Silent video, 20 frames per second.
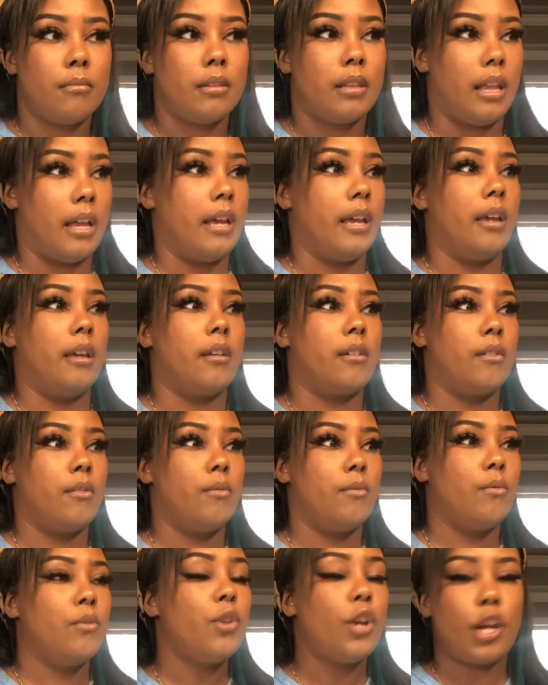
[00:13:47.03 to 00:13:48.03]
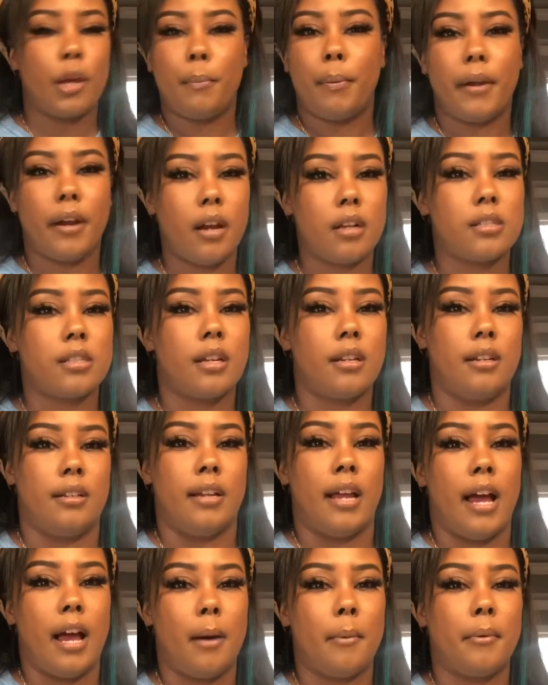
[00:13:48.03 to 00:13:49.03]
Like, you know your parents are gonna
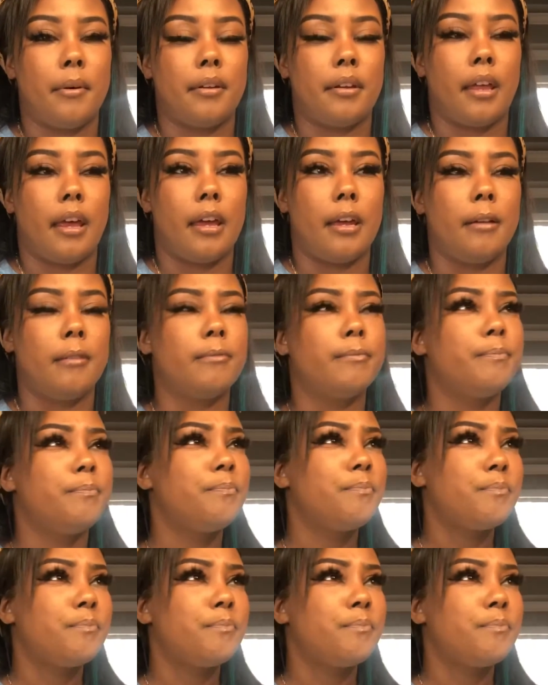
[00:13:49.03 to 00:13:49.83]
die one day,